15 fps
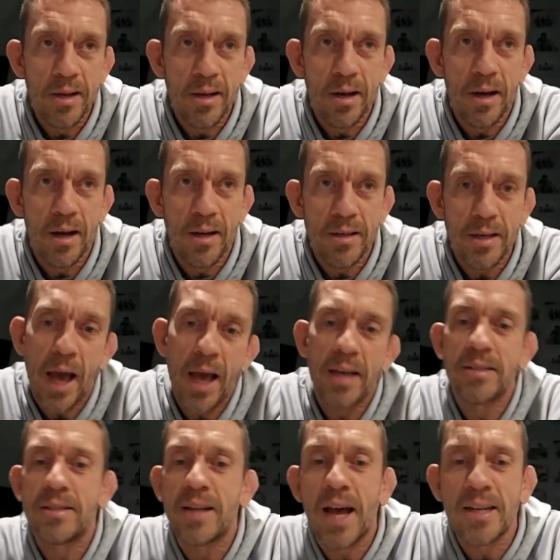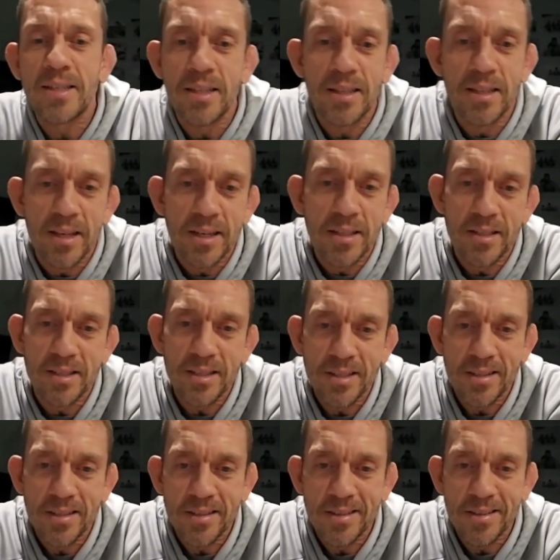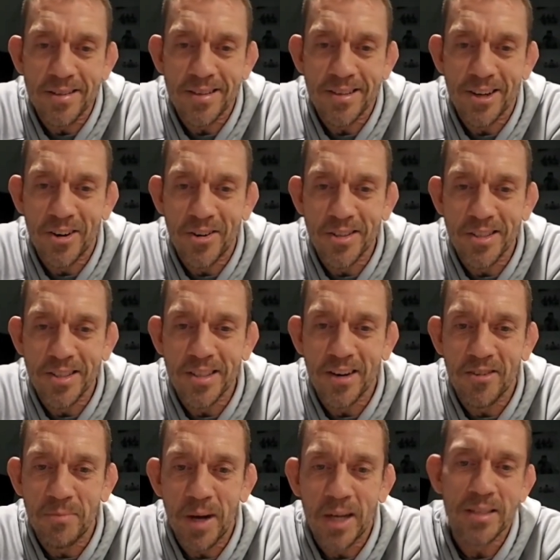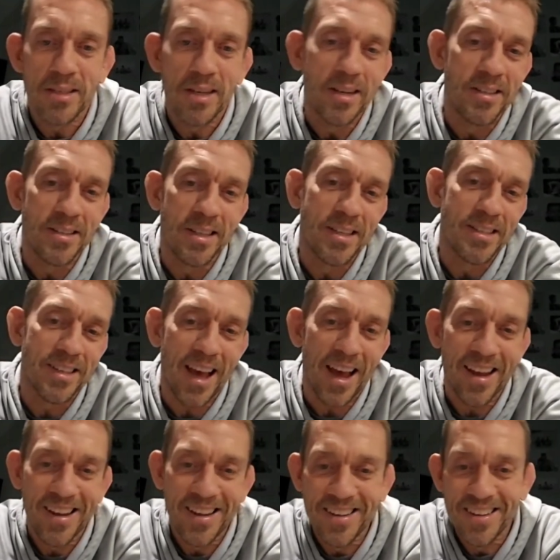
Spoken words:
yeah, his dad did this, instead of my son is this guy.